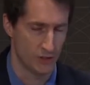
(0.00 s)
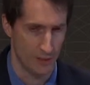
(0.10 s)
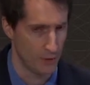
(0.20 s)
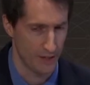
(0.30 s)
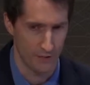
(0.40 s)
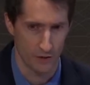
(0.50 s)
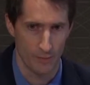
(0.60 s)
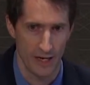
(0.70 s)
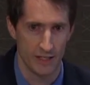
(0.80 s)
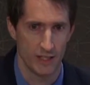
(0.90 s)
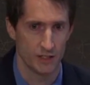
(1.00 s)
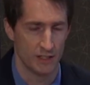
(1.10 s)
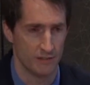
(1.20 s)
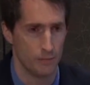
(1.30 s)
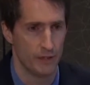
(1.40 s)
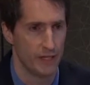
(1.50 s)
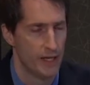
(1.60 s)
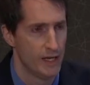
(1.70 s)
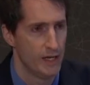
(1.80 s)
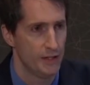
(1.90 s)
I believe there are about a dozen of them, but
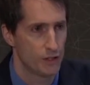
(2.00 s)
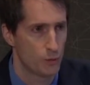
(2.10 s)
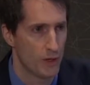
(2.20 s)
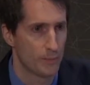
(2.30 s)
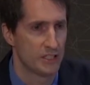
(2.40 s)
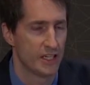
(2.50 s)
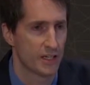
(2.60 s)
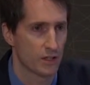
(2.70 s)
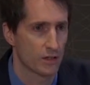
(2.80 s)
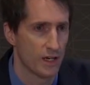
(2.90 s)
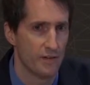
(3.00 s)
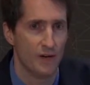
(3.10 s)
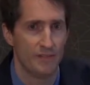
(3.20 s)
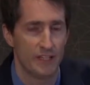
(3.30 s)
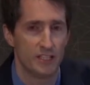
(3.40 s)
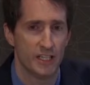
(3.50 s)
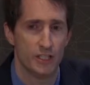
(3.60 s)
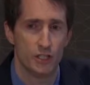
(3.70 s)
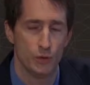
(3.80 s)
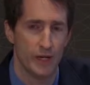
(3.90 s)
this one in particular, uh,
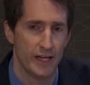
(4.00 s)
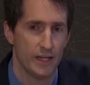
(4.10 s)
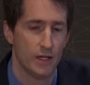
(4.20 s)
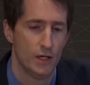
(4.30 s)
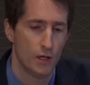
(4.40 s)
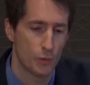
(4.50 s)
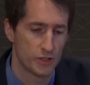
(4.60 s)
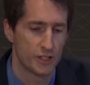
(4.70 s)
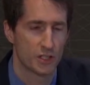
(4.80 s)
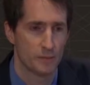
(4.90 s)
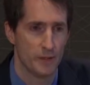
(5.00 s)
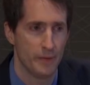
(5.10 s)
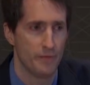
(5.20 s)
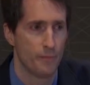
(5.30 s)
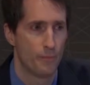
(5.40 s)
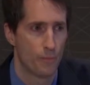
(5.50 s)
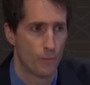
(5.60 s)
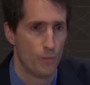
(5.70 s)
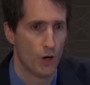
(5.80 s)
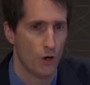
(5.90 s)
5-HT2A, was determined to be,
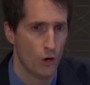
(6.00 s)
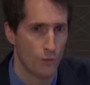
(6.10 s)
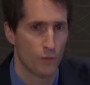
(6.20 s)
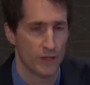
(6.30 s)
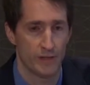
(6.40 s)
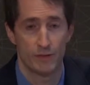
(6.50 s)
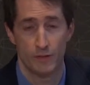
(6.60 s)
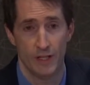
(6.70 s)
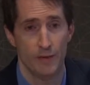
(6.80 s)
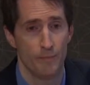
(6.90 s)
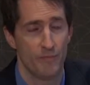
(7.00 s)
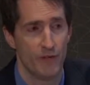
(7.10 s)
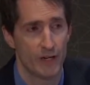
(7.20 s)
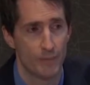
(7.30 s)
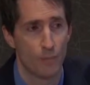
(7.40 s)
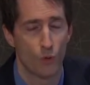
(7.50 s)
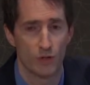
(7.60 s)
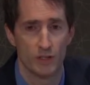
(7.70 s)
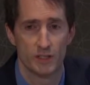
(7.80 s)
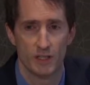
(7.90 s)
hopefully to them, very
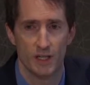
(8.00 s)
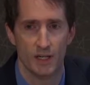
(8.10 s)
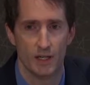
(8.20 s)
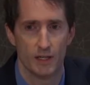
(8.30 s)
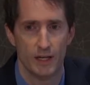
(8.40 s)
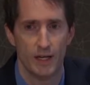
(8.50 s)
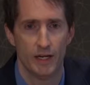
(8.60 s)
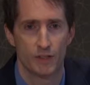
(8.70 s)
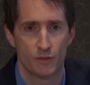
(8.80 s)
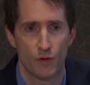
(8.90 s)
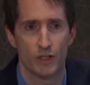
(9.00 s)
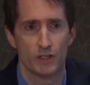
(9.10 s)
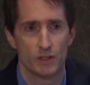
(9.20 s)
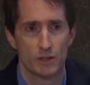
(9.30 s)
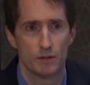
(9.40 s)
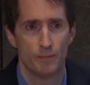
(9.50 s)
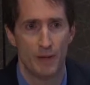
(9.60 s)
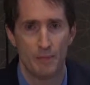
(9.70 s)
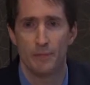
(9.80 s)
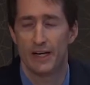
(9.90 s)
important uh, as far as
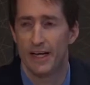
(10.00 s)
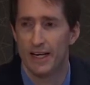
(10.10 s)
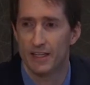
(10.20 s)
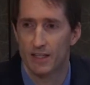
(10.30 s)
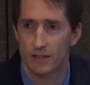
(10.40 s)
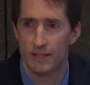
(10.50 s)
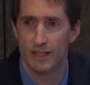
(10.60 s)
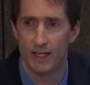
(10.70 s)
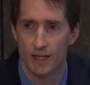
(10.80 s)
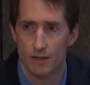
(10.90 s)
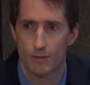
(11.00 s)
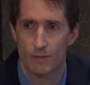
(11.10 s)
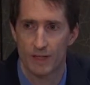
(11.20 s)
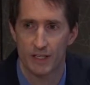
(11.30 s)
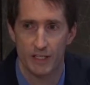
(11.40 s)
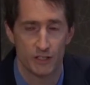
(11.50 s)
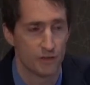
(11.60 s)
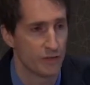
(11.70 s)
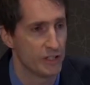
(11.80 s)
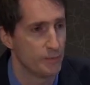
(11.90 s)
maybe mitigating the, the, uh, the condition
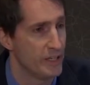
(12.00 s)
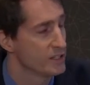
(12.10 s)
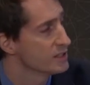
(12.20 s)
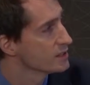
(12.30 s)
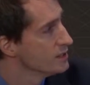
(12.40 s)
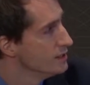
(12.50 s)
for these patients.